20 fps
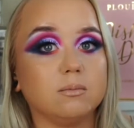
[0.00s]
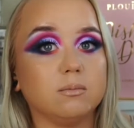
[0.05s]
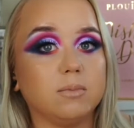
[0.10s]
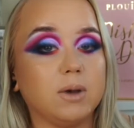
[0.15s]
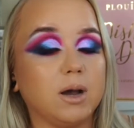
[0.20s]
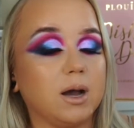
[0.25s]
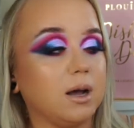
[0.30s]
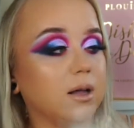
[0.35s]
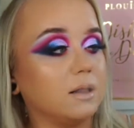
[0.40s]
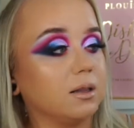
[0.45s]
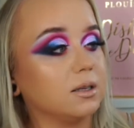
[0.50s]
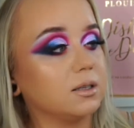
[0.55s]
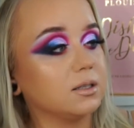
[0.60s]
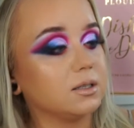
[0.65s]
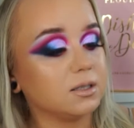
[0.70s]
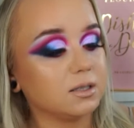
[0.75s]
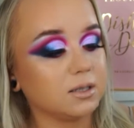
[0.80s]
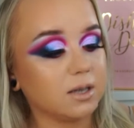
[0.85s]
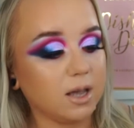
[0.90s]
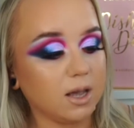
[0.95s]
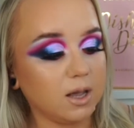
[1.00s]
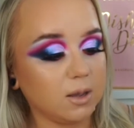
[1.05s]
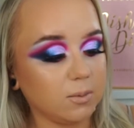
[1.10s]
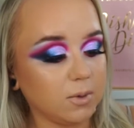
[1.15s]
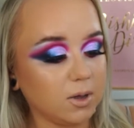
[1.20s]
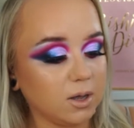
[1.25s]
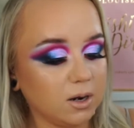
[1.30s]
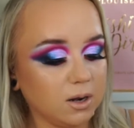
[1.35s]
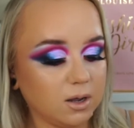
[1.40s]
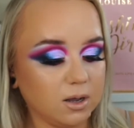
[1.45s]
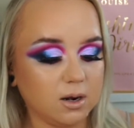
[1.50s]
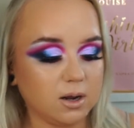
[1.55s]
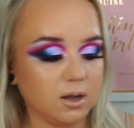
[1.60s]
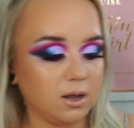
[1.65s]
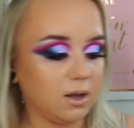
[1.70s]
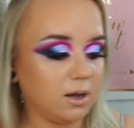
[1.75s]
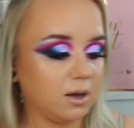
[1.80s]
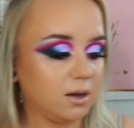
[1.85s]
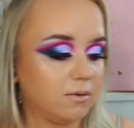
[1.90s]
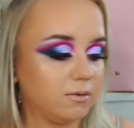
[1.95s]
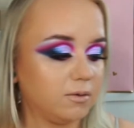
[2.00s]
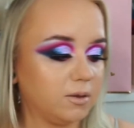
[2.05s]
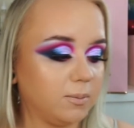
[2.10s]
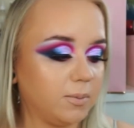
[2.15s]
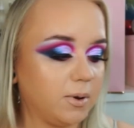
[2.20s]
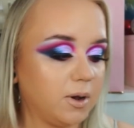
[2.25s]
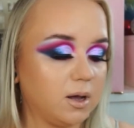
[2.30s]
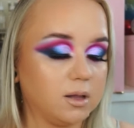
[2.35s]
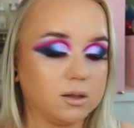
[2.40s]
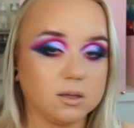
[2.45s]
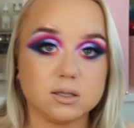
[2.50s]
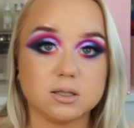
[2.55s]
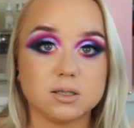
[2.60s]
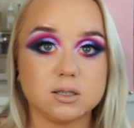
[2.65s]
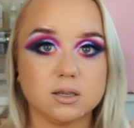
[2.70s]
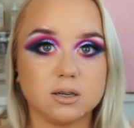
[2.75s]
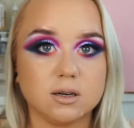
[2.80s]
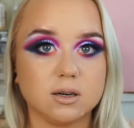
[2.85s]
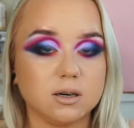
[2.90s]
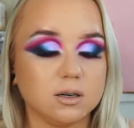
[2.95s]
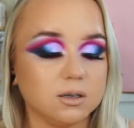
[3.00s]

palettes came in, and I have the palettes here.